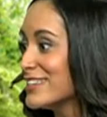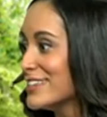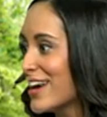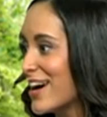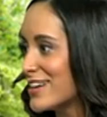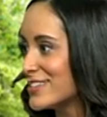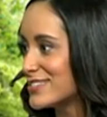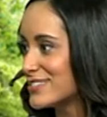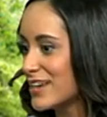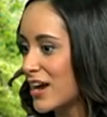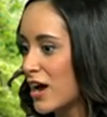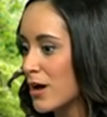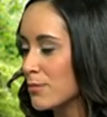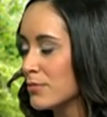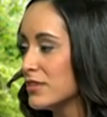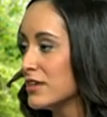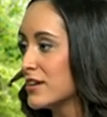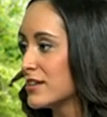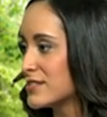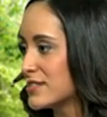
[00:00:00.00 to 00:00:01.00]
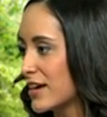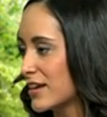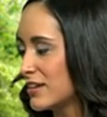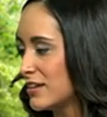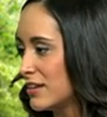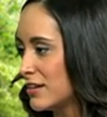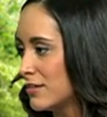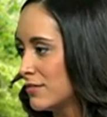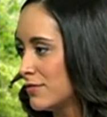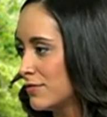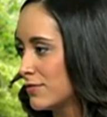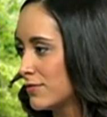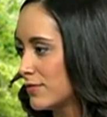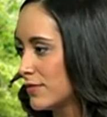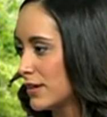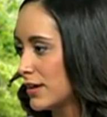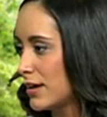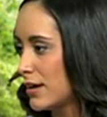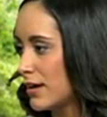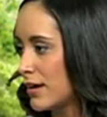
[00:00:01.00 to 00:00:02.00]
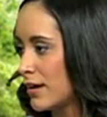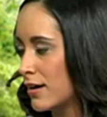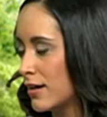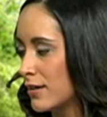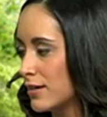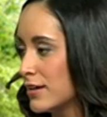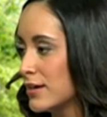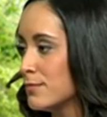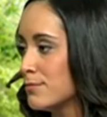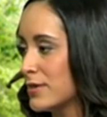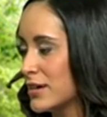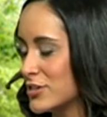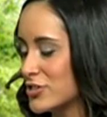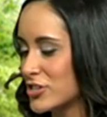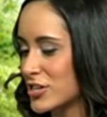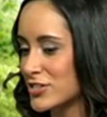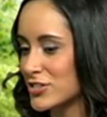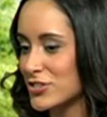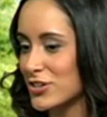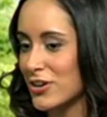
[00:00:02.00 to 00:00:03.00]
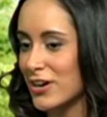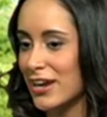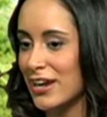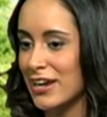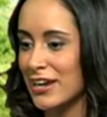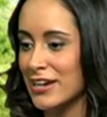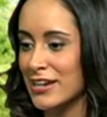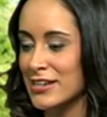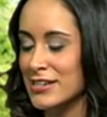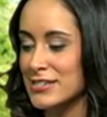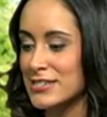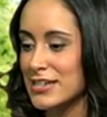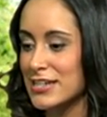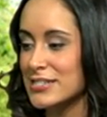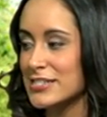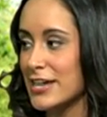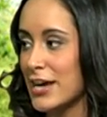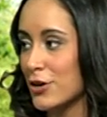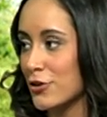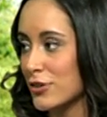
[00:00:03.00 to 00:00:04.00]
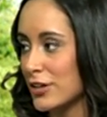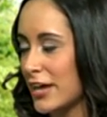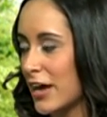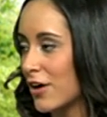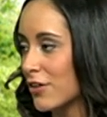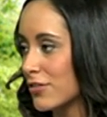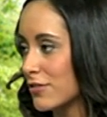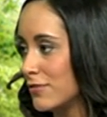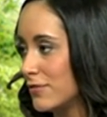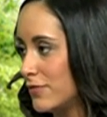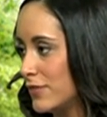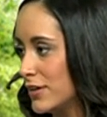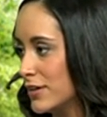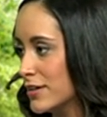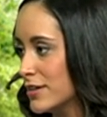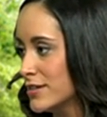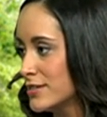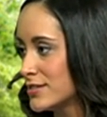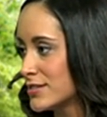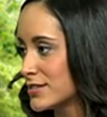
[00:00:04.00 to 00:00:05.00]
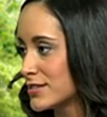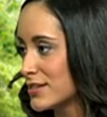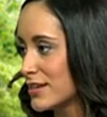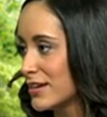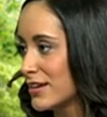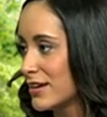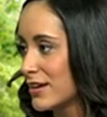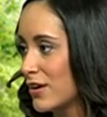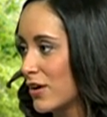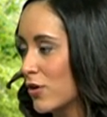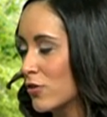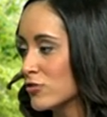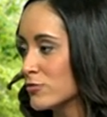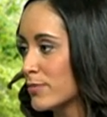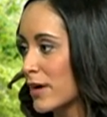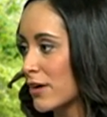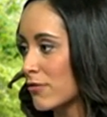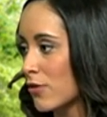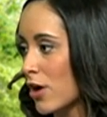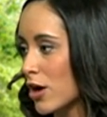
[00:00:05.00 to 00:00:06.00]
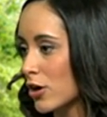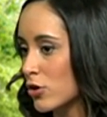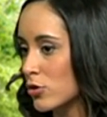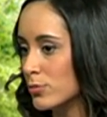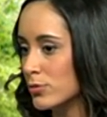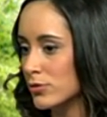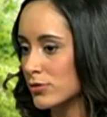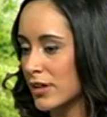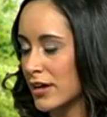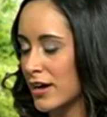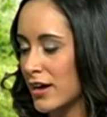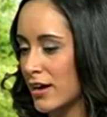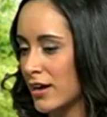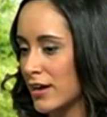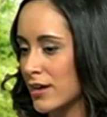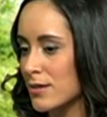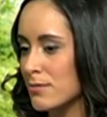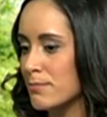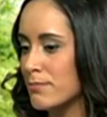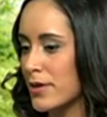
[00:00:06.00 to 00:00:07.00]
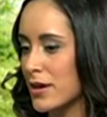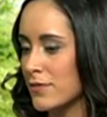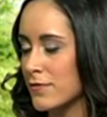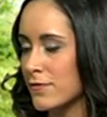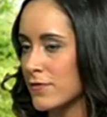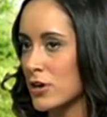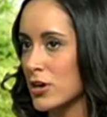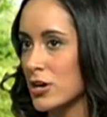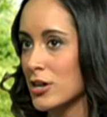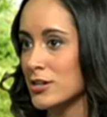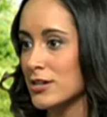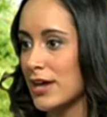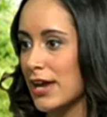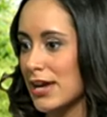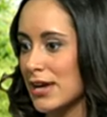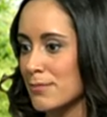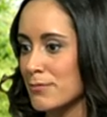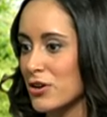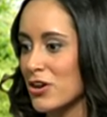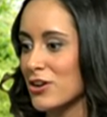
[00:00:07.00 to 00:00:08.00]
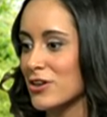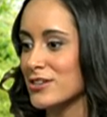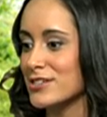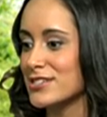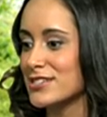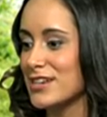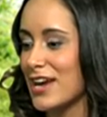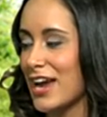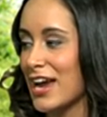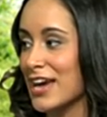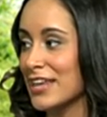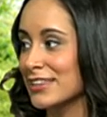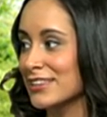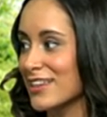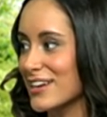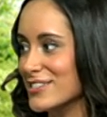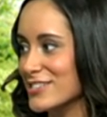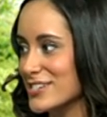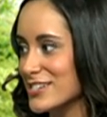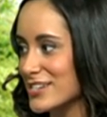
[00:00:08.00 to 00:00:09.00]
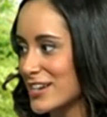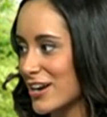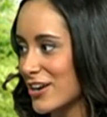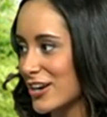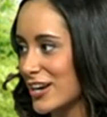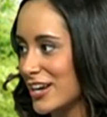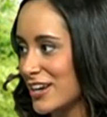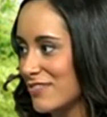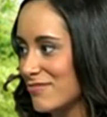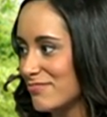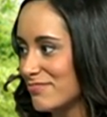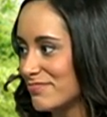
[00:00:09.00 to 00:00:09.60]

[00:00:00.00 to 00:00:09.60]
Yes, The Executive in Manchester and Integrity Health and Fitness, owned by Rocco Boulet in Bedford, Amherst, and Londonderry.